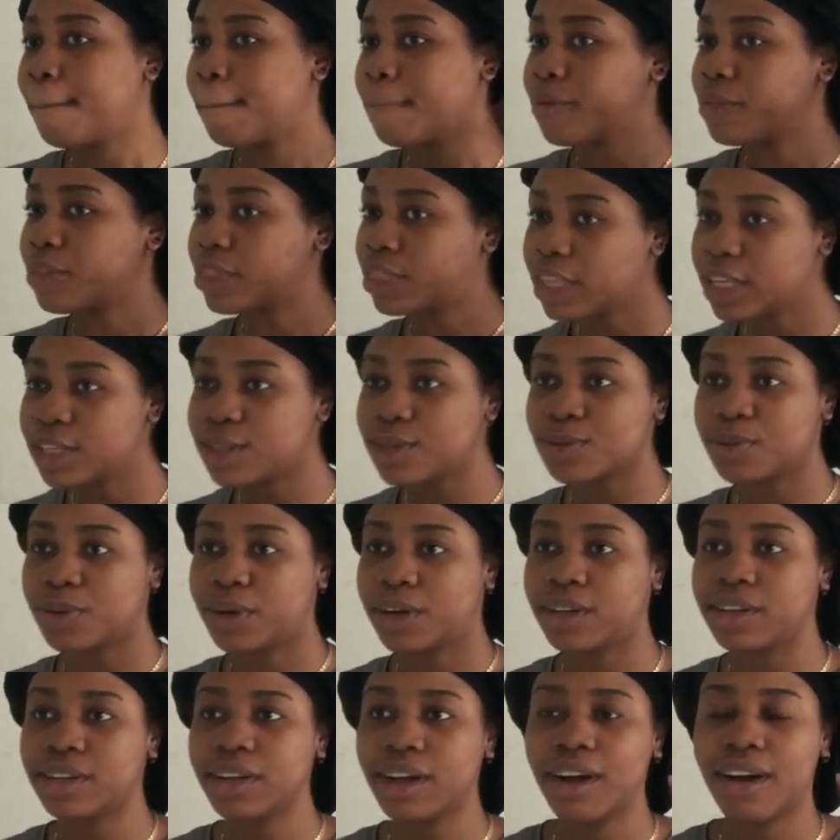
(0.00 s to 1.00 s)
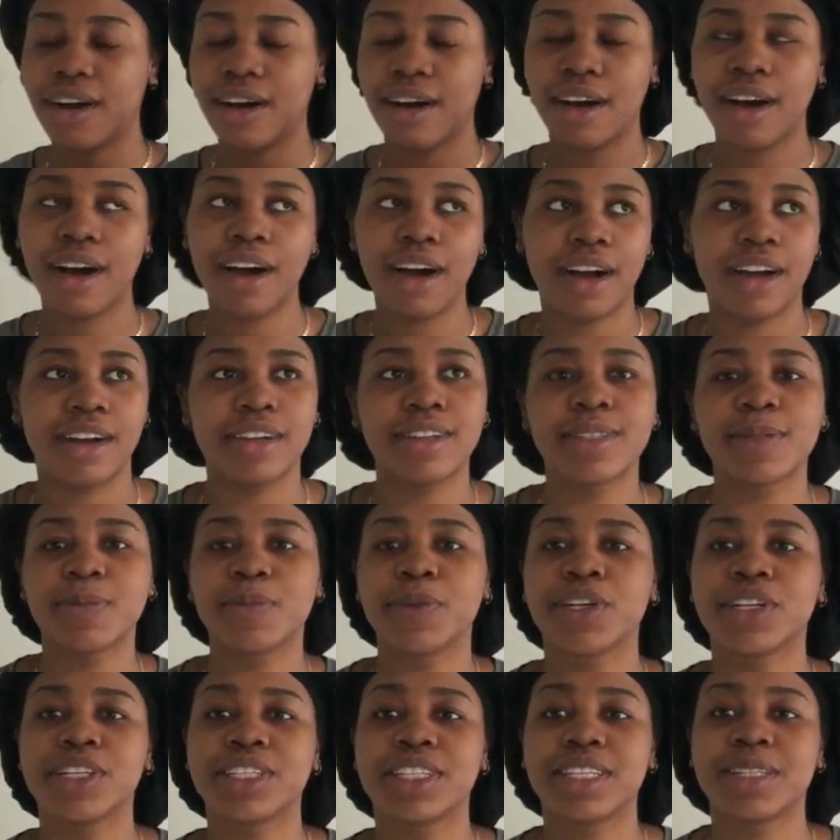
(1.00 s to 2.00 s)
This one hurts
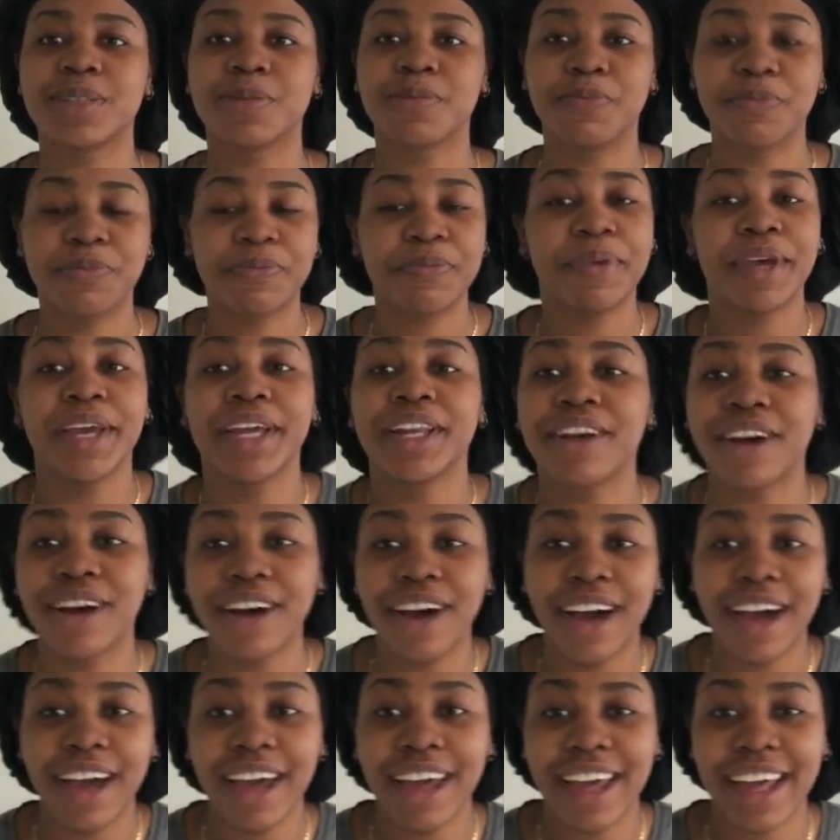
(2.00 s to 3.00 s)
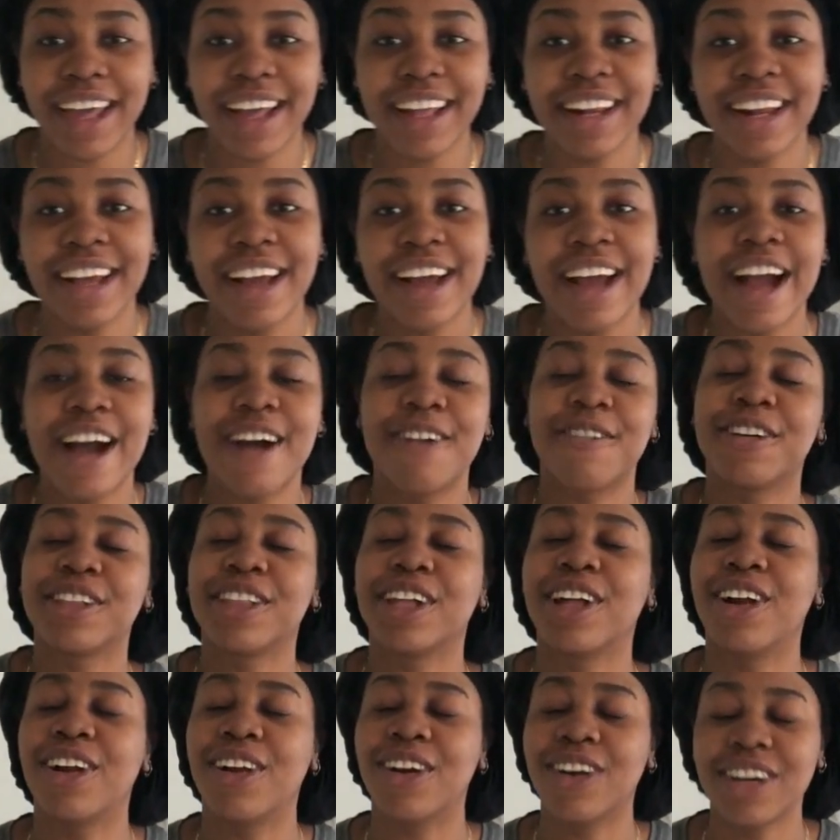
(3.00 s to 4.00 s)
because it's been hurting for
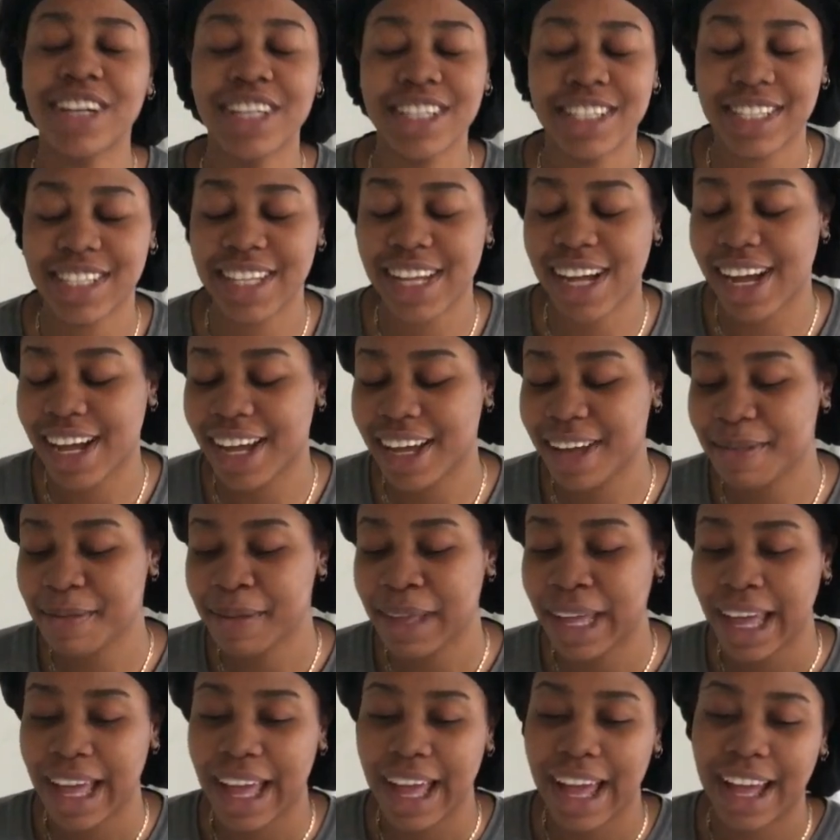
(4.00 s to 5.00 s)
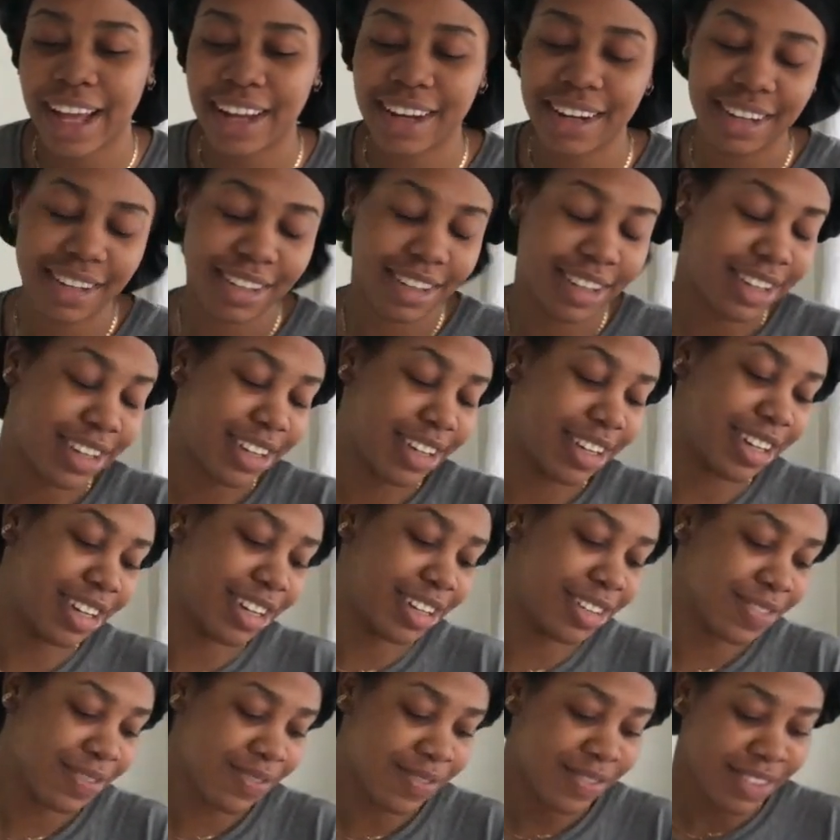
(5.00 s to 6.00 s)
the longest time, and
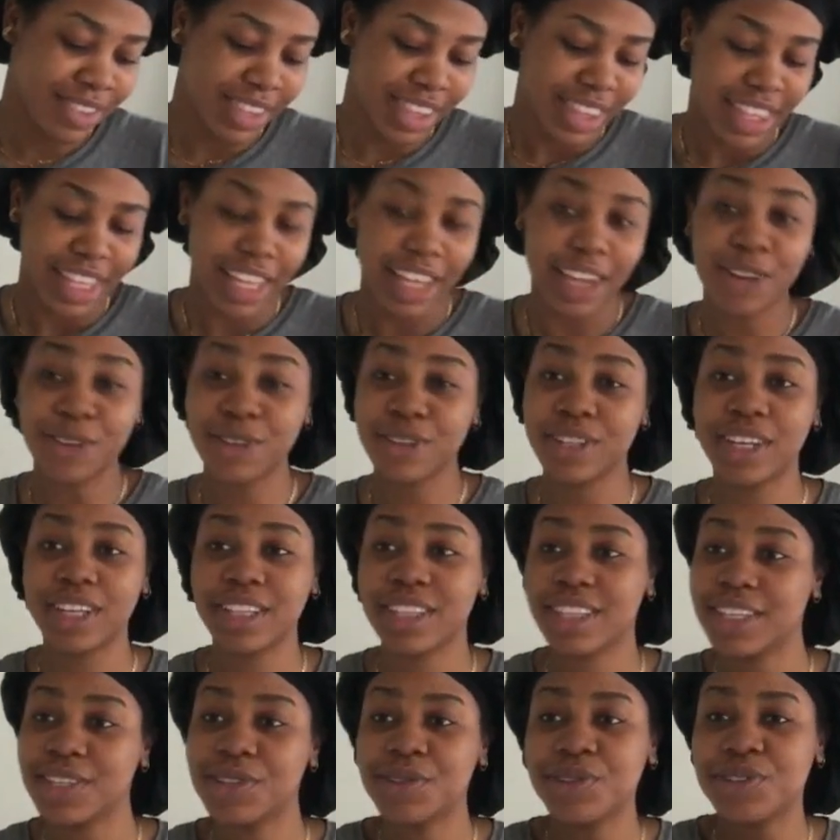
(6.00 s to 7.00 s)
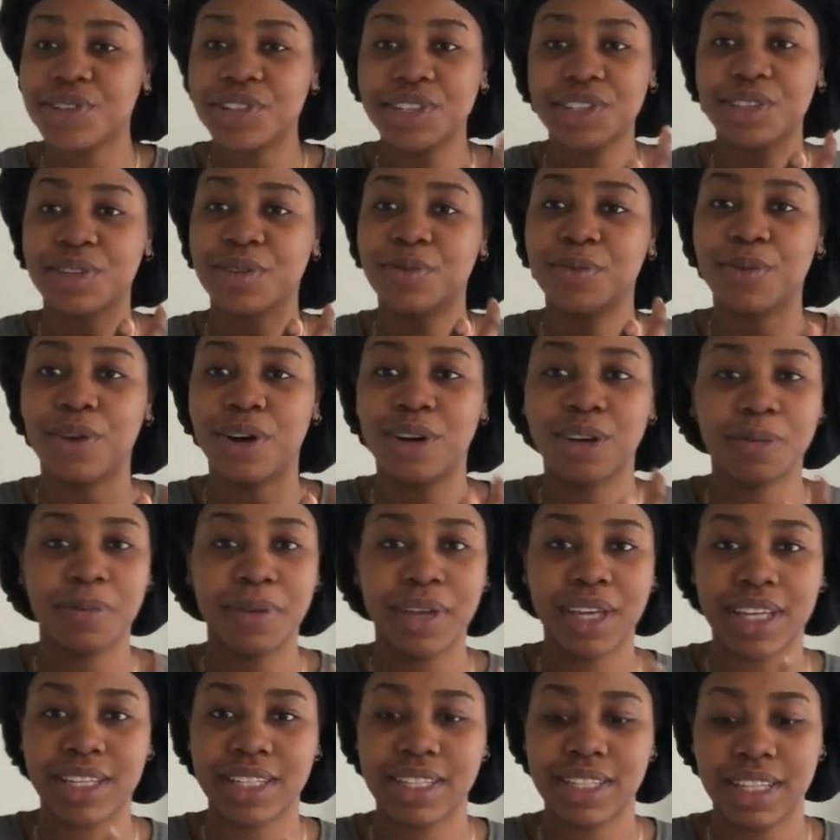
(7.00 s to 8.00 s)
this was just the wrong
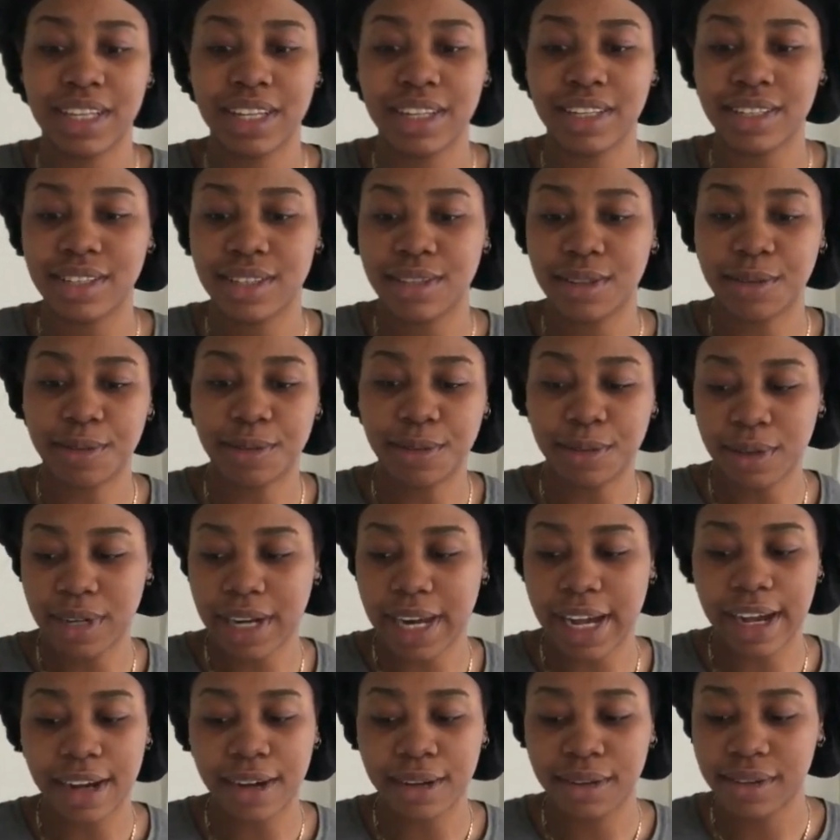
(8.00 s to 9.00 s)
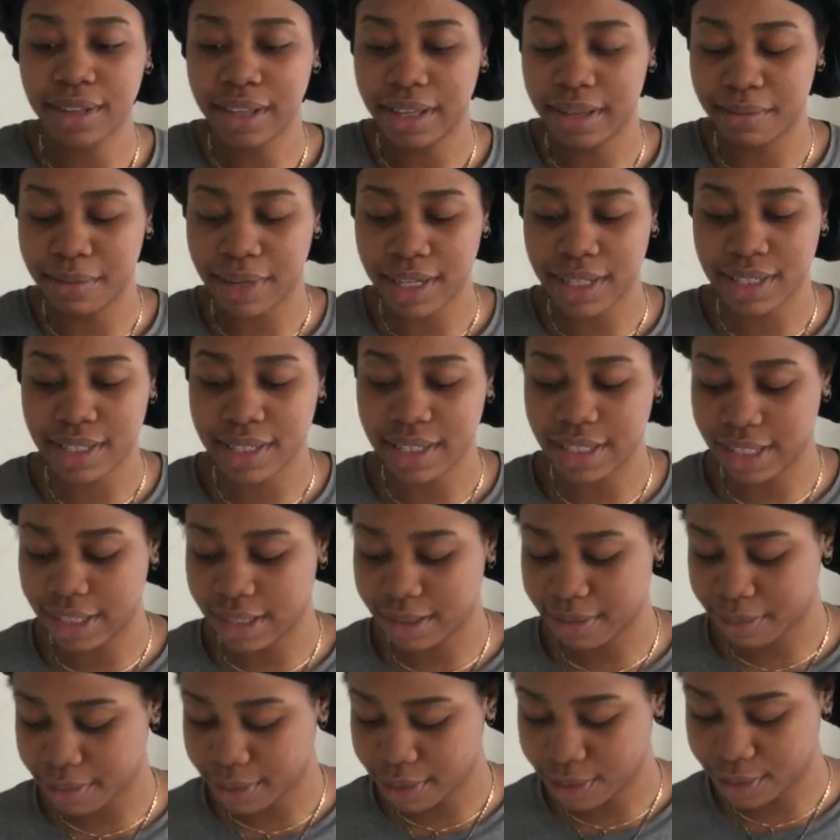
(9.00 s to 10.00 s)
piercing to fall out in my
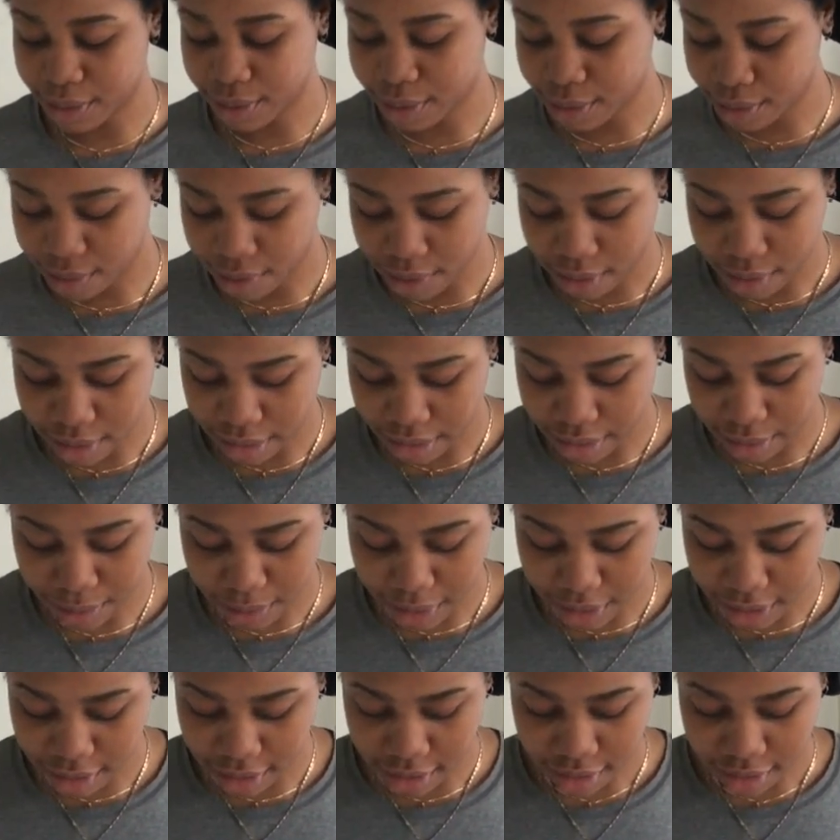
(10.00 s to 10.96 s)
sleep. It was the wrongest one.